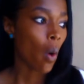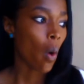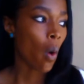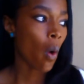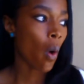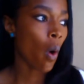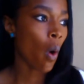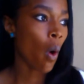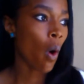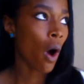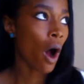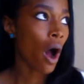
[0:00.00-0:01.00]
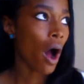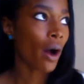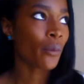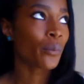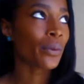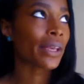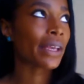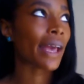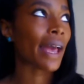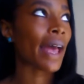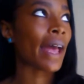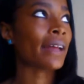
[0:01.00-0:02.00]
or a week
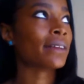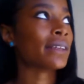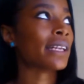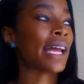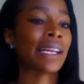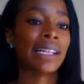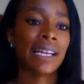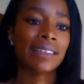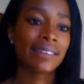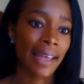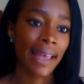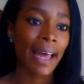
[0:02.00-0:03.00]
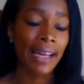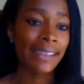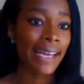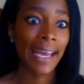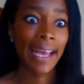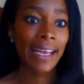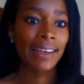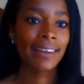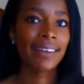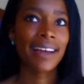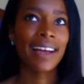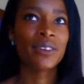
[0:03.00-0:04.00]
and like, let's say, a day.
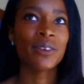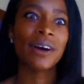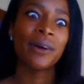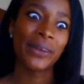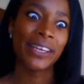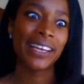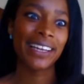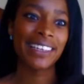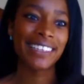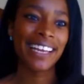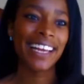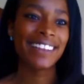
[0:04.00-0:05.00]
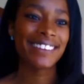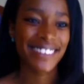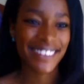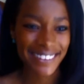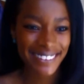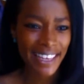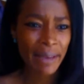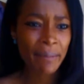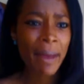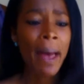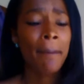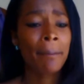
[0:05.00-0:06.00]
I know a week and a day is still the same,
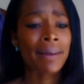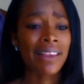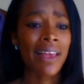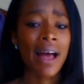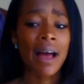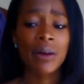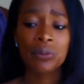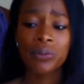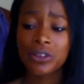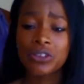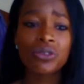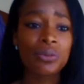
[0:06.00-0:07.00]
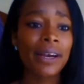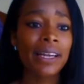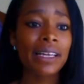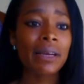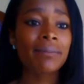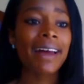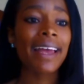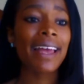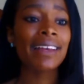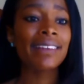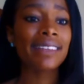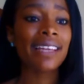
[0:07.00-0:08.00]
but yeah, with swirling my
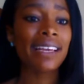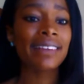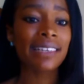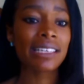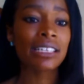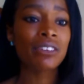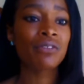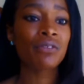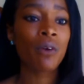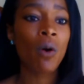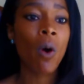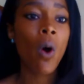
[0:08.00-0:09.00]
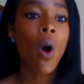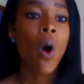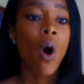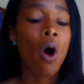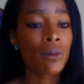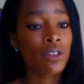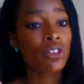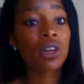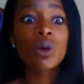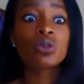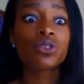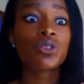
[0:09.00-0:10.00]
hair stays clean for almost
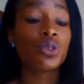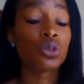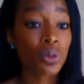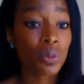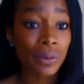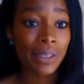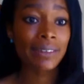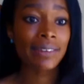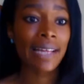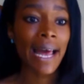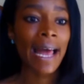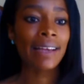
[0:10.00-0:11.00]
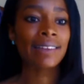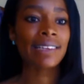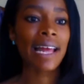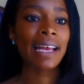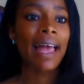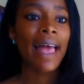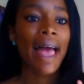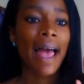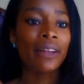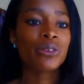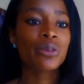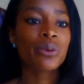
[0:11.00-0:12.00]
close to 2 weeks, guys. Like,
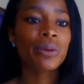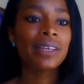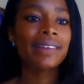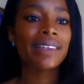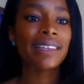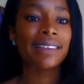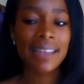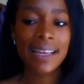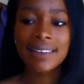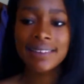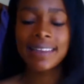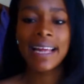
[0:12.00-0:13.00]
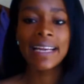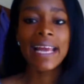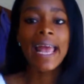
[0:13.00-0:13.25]
and 2 weeks in the sense that